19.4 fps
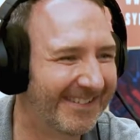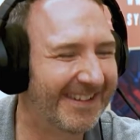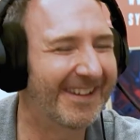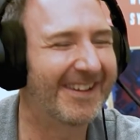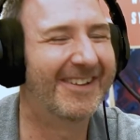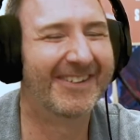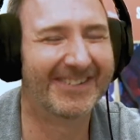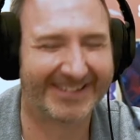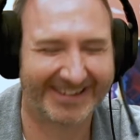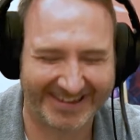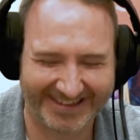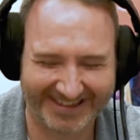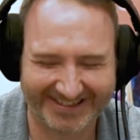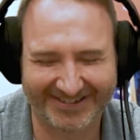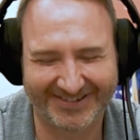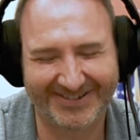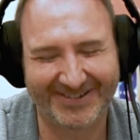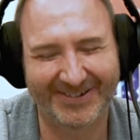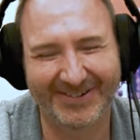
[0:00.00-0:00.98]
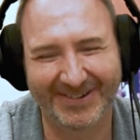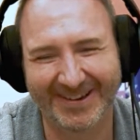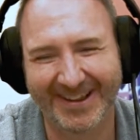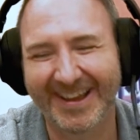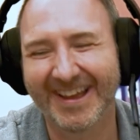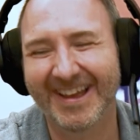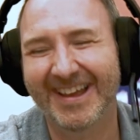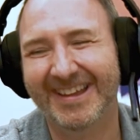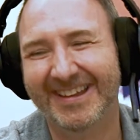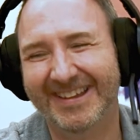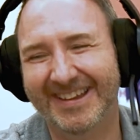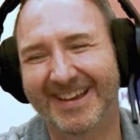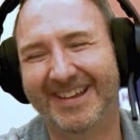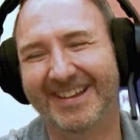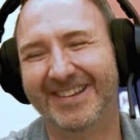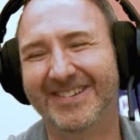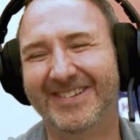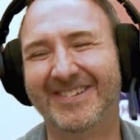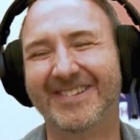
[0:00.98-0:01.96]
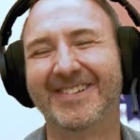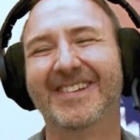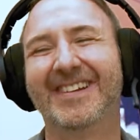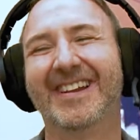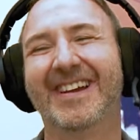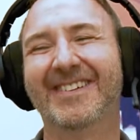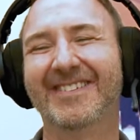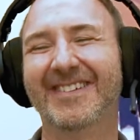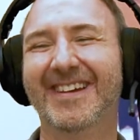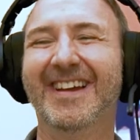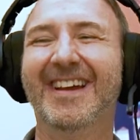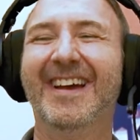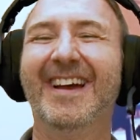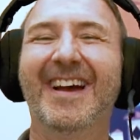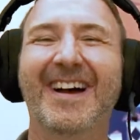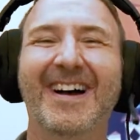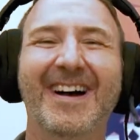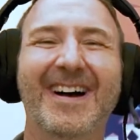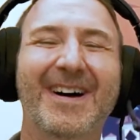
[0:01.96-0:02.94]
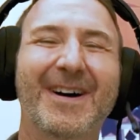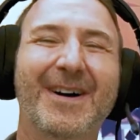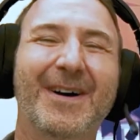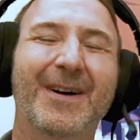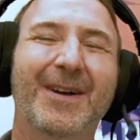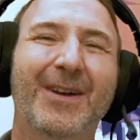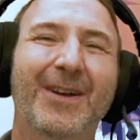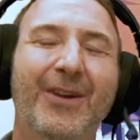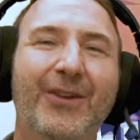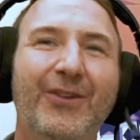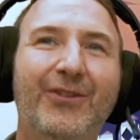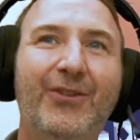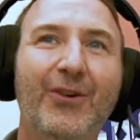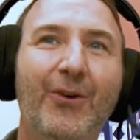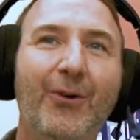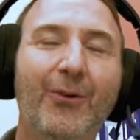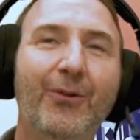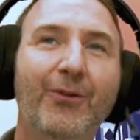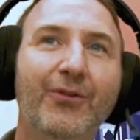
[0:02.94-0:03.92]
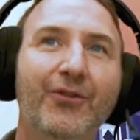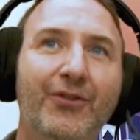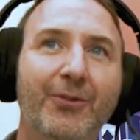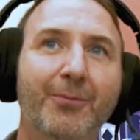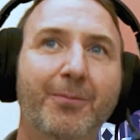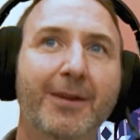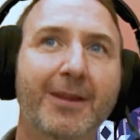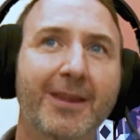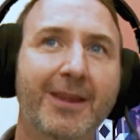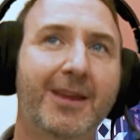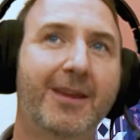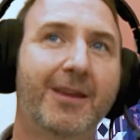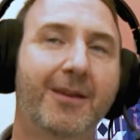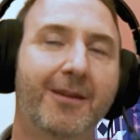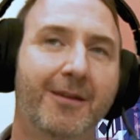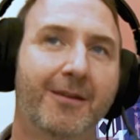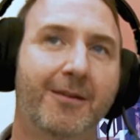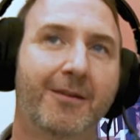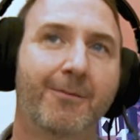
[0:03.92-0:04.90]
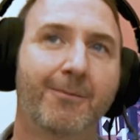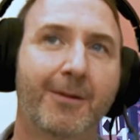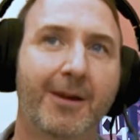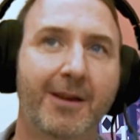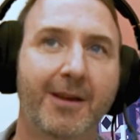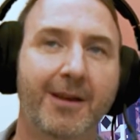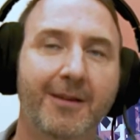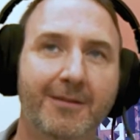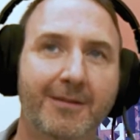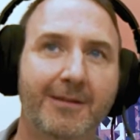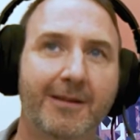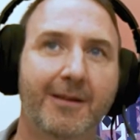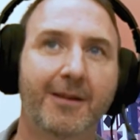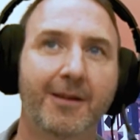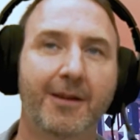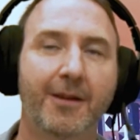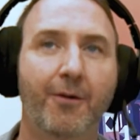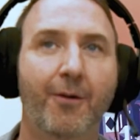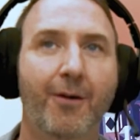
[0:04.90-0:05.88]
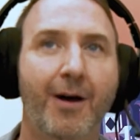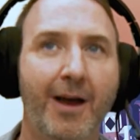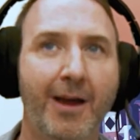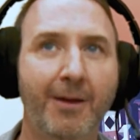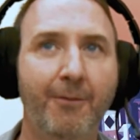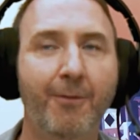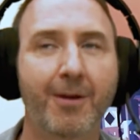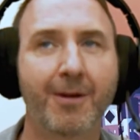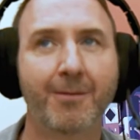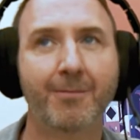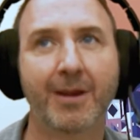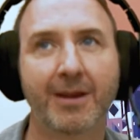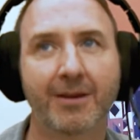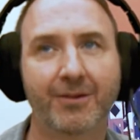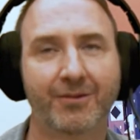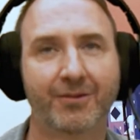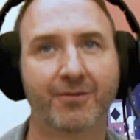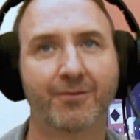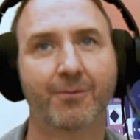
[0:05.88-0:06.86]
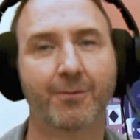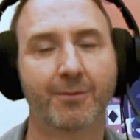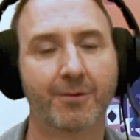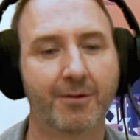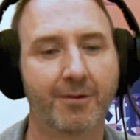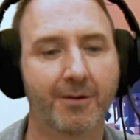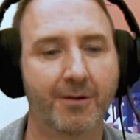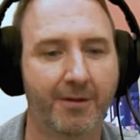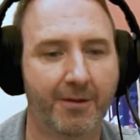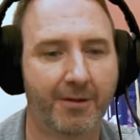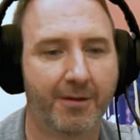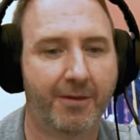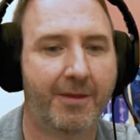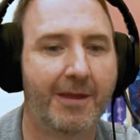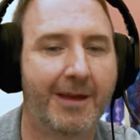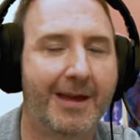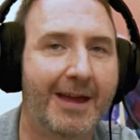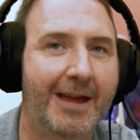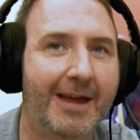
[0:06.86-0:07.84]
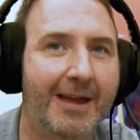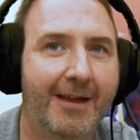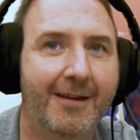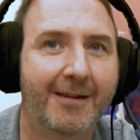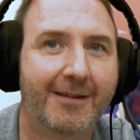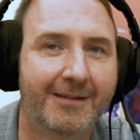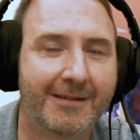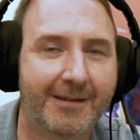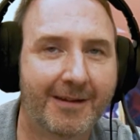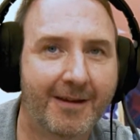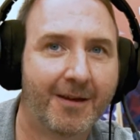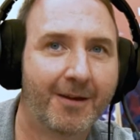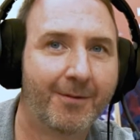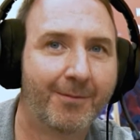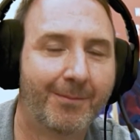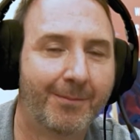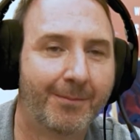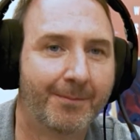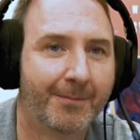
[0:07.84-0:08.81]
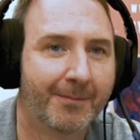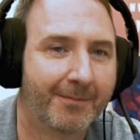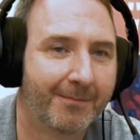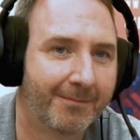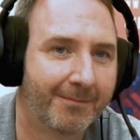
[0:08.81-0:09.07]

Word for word: yeah, true. Yeah, sure enough. Uh, so, so really, you're right. It's you know, I want to make sure that um,